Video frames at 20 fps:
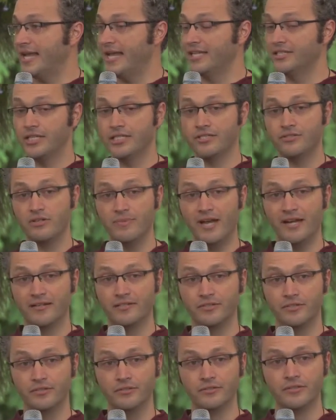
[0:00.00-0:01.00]
ancestry back
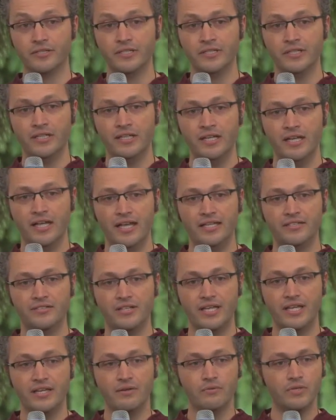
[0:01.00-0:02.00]
to. And
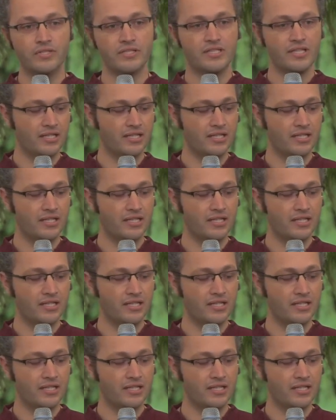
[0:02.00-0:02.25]
so it was